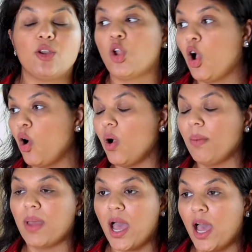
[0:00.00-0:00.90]
No,
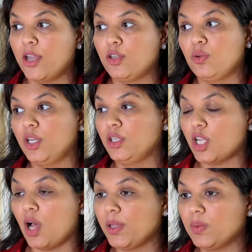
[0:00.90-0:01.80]
I'm mad, you didn't
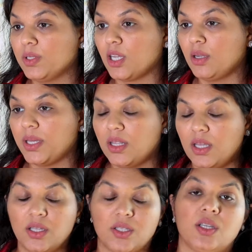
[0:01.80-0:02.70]
tell me it was gonna be
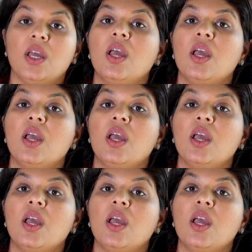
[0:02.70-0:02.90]
this.